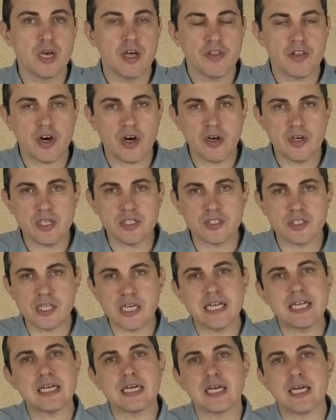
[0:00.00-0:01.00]
The hardest
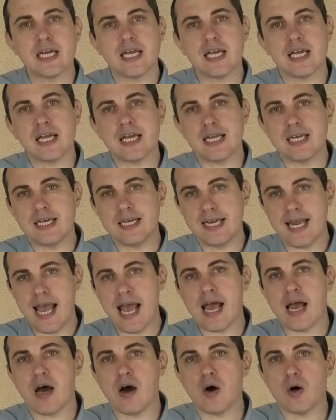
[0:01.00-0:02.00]
thing
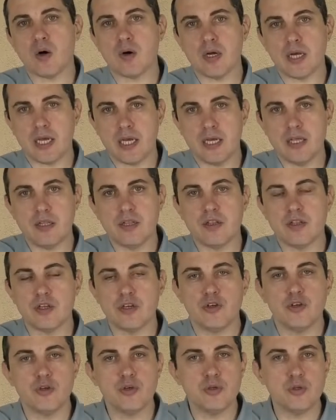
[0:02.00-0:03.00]
now in the
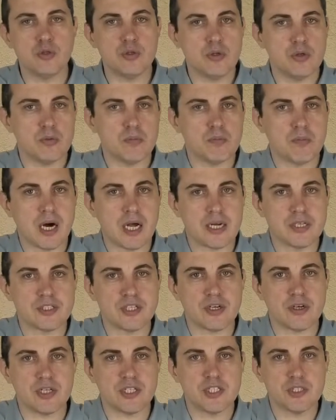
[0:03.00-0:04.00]
new
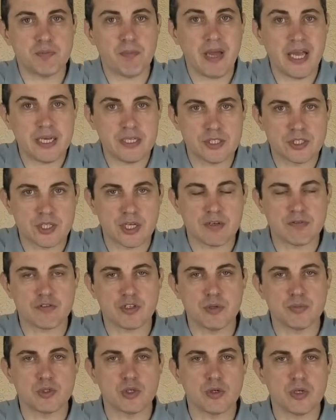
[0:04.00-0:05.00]
monetary space of
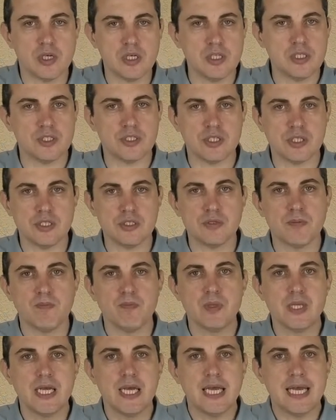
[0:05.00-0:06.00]
cryptocurrencies
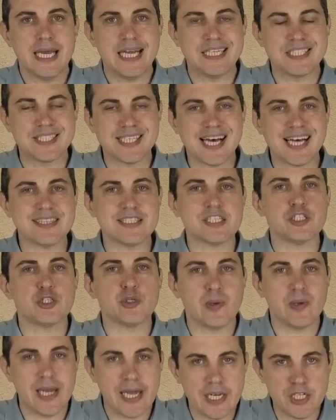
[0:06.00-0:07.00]
is not the
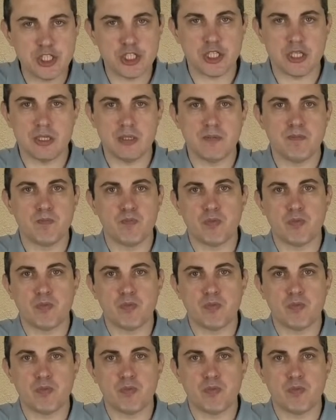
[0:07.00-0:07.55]
creation.